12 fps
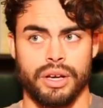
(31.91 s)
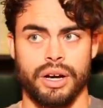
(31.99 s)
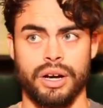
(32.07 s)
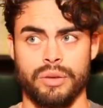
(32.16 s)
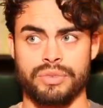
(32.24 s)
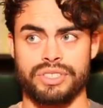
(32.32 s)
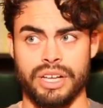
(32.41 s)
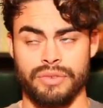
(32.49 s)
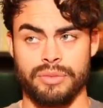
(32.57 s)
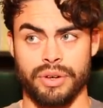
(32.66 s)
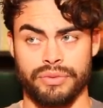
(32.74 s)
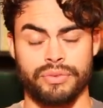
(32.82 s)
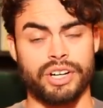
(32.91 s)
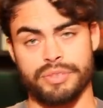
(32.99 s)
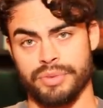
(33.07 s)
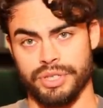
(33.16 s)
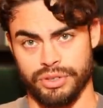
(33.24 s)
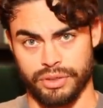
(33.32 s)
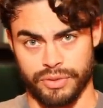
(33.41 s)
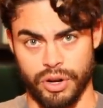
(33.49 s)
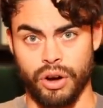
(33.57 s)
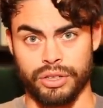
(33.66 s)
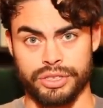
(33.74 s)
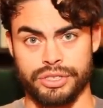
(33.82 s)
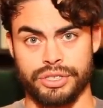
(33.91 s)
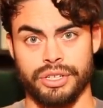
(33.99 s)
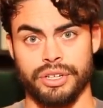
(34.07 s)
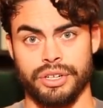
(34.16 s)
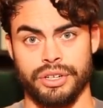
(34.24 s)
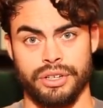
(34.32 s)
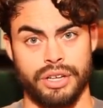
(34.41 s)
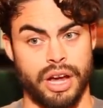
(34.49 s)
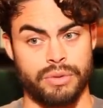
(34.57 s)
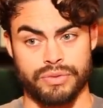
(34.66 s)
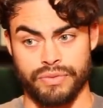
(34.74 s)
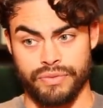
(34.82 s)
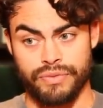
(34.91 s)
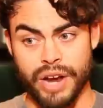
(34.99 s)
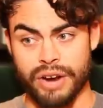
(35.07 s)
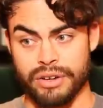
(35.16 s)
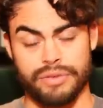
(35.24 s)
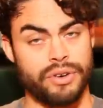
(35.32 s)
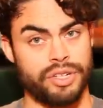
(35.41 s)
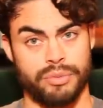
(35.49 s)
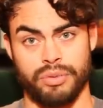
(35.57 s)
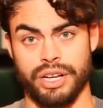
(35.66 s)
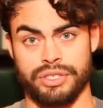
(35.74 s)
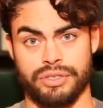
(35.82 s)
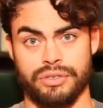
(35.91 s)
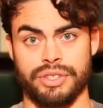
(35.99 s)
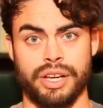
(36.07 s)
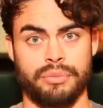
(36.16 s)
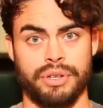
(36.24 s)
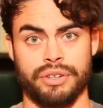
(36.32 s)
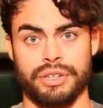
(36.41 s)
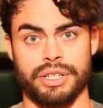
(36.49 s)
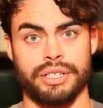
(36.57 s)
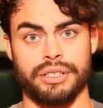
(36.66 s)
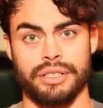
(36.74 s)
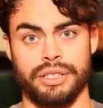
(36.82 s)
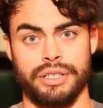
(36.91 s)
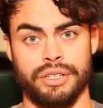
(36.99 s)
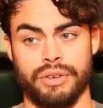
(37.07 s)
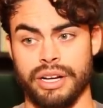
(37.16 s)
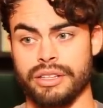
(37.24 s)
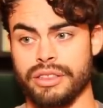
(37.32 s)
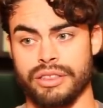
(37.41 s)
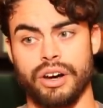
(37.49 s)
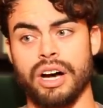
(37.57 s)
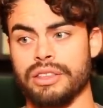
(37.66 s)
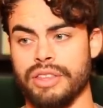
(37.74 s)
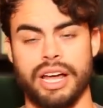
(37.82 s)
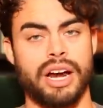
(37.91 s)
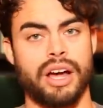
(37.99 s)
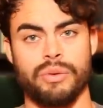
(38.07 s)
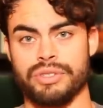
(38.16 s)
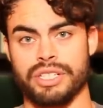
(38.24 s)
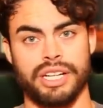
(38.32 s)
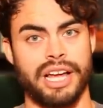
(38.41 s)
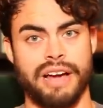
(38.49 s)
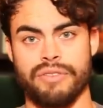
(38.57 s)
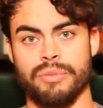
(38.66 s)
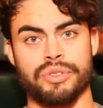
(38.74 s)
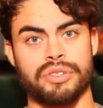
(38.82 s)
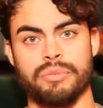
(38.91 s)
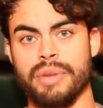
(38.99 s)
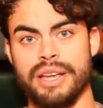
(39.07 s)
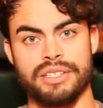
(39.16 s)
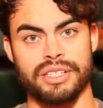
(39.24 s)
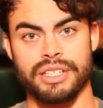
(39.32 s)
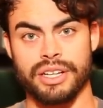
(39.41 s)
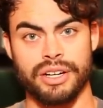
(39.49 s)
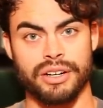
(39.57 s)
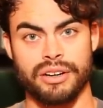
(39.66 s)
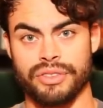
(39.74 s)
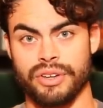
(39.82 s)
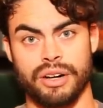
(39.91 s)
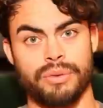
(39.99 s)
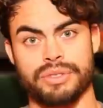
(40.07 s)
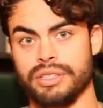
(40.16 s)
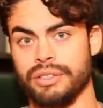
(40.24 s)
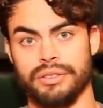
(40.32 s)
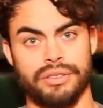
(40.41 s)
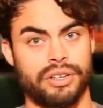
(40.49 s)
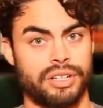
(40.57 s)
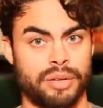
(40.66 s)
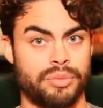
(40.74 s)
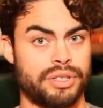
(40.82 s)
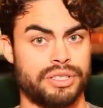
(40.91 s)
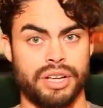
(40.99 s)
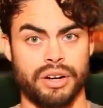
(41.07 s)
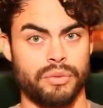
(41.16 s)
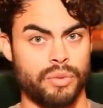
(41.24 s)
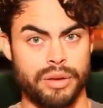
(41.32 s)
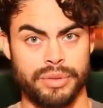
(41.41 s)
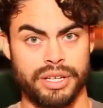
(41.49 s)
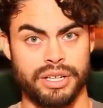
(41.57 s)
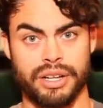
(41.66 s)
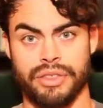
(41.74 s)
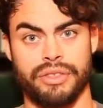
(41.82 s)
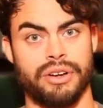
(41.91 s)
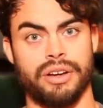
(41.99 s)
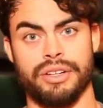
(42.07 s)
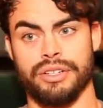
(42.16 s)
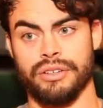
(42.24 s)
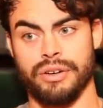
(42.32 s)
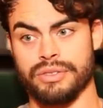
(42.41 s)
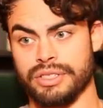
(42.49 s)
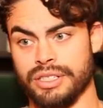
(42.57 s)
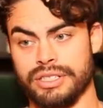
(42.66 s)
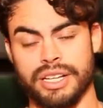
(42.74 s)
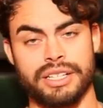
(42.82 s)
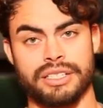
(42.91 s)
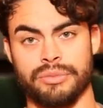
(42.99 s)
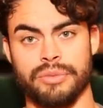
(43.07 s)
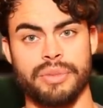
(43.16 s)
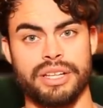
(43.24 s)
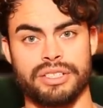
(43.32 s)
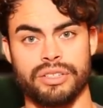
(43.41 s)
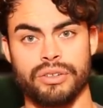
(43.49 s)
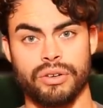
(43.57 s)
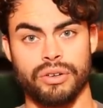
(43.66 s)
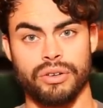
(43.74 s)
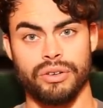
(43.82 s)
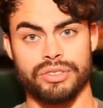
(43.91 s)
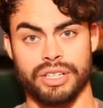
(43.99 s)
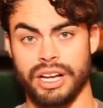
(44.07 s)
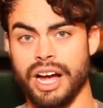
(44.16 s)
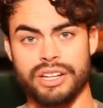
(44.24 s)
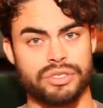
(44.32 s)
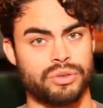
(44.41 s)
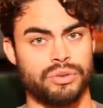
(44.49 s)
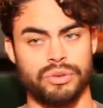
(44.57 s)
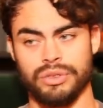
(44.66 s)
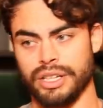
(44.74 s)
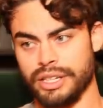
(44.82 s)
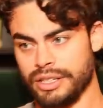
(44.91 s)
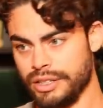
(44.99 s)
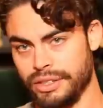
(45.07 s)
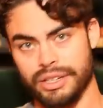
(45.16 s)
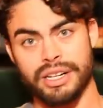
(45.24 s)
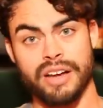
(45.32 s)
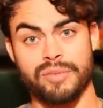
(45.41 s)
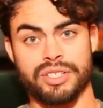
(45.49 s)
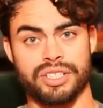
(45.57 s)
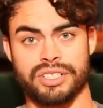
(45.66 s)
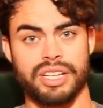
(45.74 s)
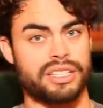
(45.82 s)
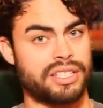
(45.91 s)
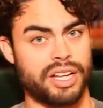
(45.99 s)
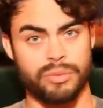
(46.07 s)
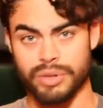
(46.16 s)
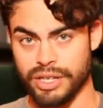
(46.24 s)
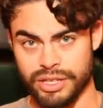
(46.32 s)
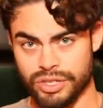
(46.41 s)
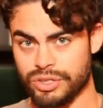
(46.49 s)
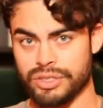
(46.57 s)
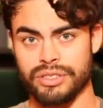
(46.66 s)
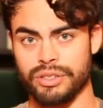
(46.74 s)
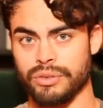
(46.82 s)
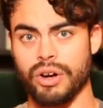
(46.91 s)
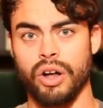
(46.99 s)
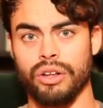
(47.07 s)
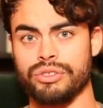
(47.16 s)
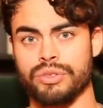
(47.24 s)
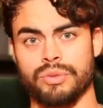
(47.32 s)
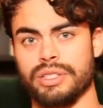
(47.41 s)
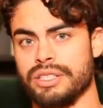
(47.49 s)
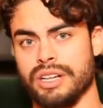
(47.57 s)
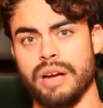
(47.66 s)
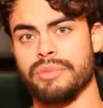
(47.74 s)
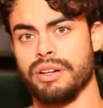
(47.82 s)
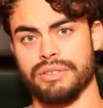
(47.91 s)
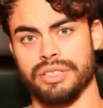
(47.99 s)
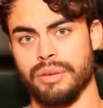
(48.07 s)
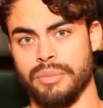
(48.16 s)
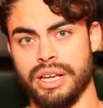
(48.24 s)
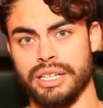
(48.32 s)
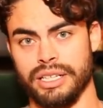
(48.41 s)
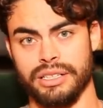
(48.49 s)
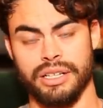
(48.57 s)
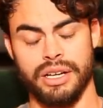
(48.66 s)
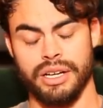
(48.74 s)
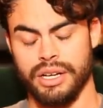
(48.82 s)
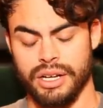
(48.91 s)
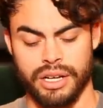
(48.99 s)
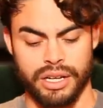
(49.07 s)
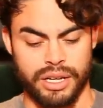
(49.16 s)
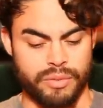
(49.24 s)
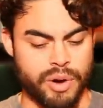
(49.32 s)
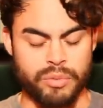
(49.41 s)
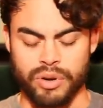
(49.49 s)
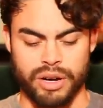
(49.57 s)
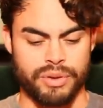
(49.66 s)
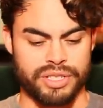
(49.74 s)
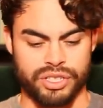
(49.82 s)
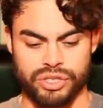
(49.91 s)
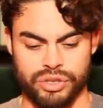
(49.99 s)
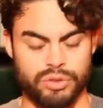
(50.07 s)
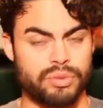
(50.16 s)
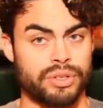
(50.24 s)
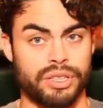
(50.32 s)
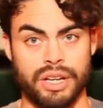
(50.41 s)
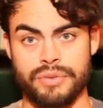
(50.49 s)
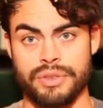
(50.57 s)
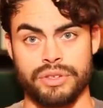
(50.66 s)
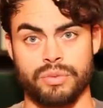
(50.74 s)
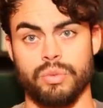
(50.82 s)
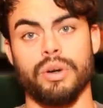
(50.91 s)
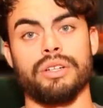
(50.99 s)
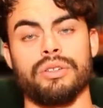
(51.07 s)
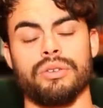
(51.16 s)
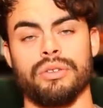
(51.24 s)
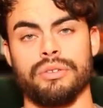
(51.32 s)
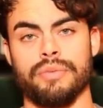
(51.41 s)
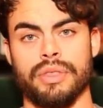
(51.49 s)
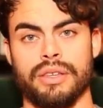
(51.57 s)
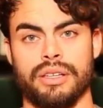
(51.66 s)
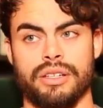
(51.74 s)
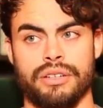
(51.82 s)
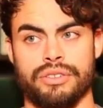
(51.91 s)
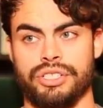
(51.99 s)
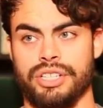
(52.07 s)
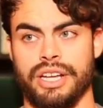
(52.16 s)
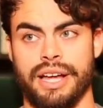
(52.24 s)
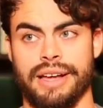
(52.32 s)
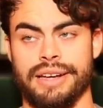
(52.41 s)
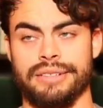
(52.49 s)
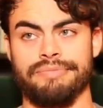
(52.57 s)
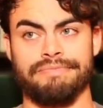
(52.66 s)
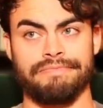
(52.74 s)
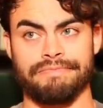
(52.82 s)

uh, was definitely my freshman year of college i was very very depressed during that period you know i thought that i was going to have the most amazing year i thought i was going to hook up with a ton of women i thought you know i was going to date some amazing girls like high school like you know i didn't have much success there but this is you know college was when the time that i was going to make it and i remember i was like super in love with this one girl you know she had